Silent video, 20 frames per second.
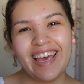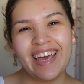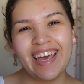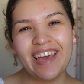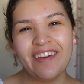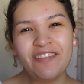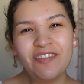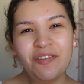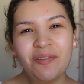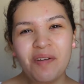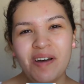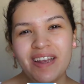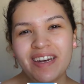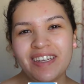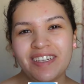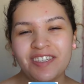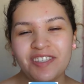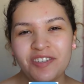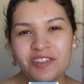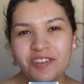Hey everyone,
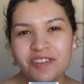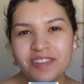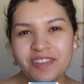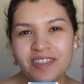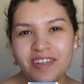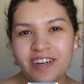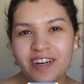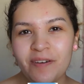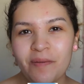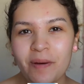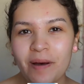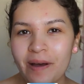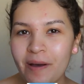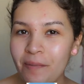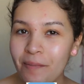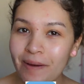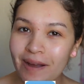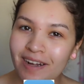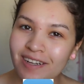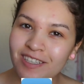it's your girl Sierra.
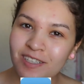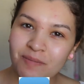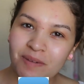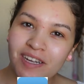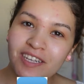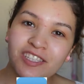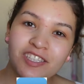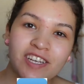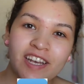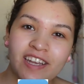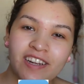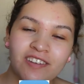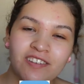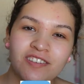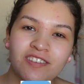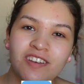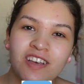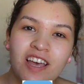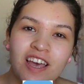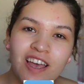Welcome back to my
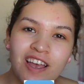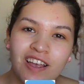channel.